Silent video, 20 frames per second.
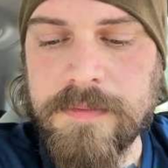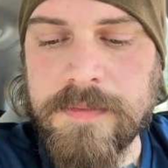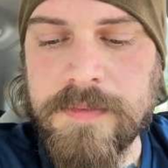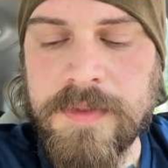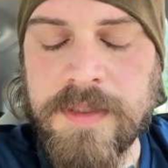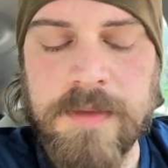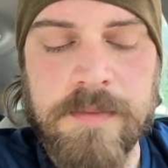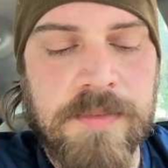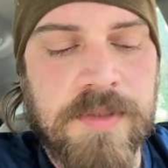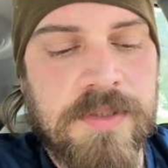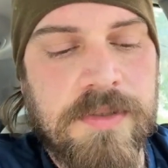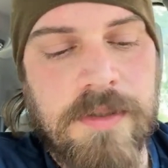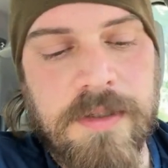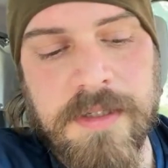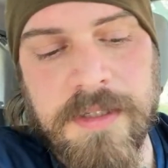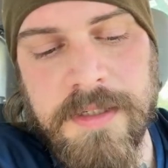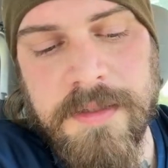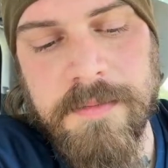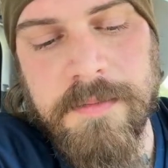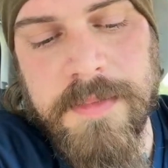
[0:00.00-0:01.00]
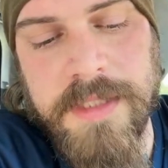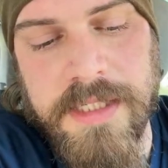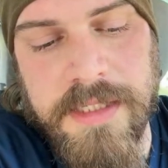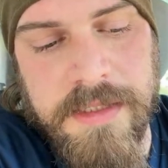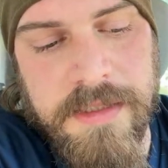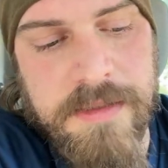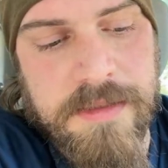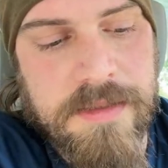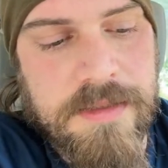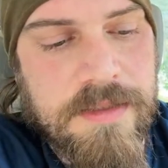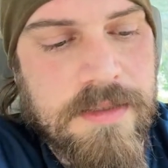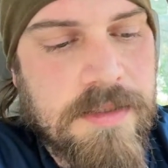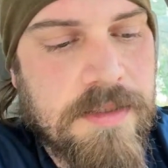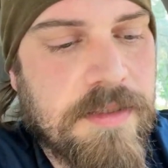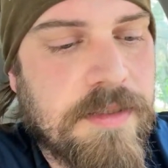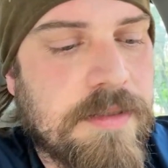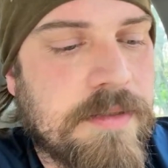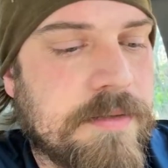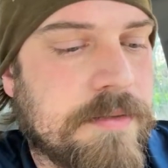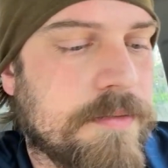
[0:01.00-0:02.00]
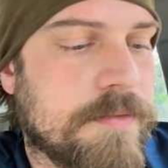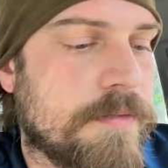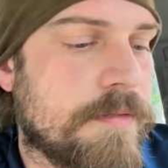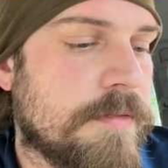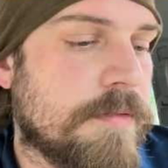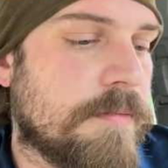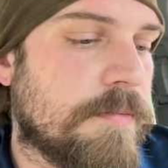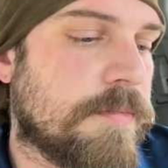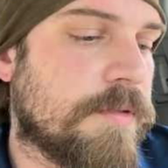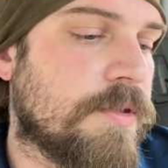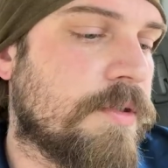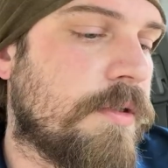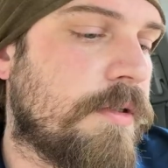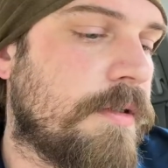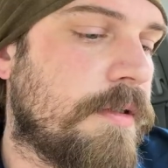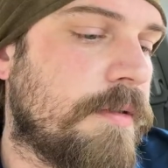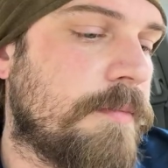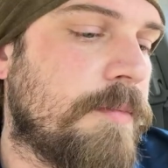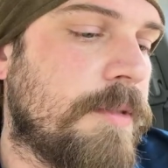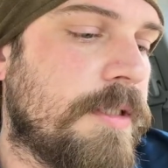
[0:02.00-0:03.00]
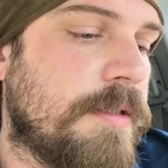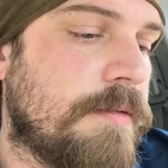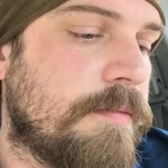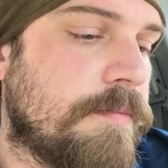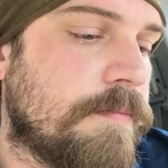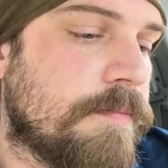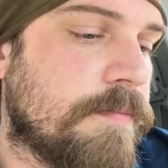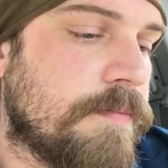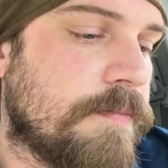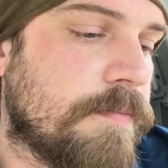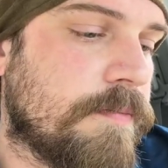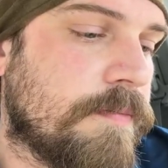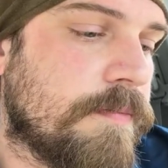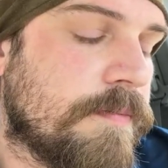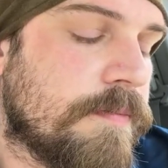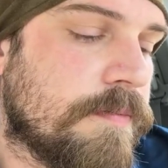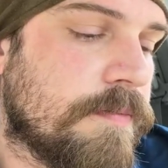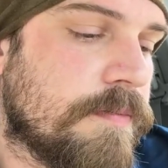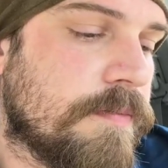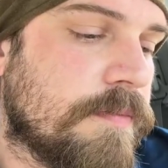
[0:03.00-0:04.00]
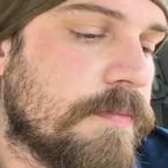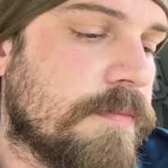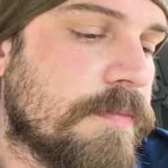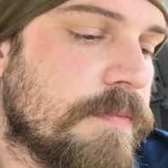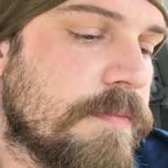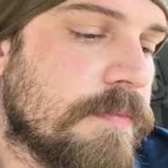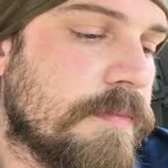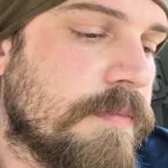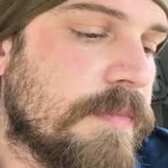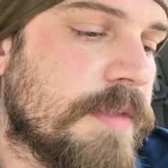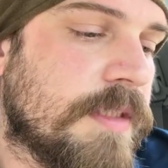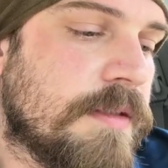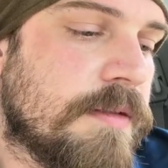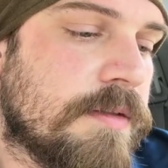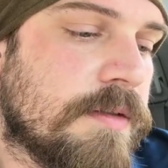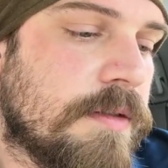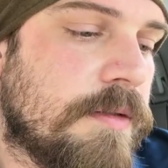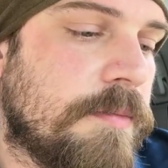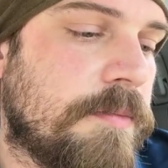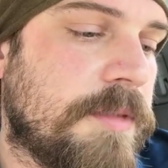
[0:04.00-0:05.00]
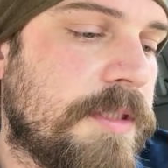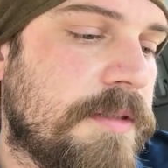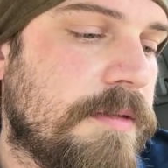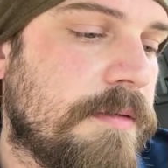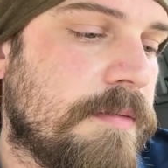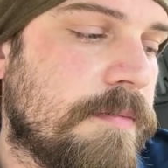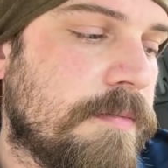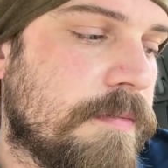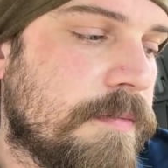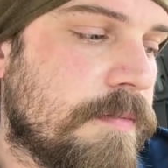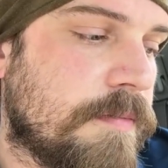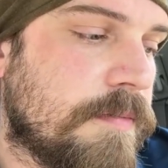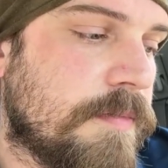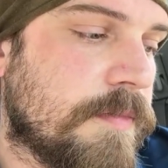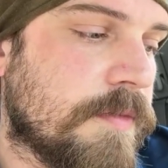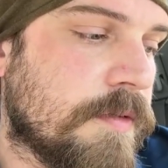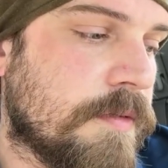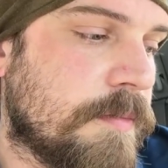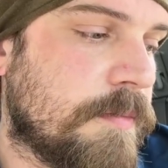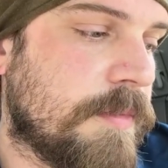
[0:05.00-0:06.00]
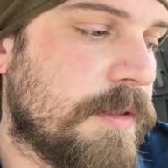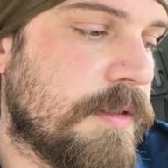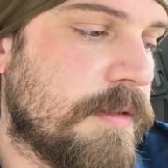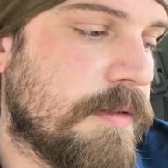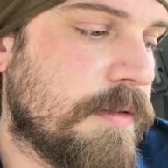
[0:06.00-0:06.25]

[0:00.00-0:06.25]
I'm sorry I didn't make it out to see you. I'm sorry, man. It's on me. It's on me.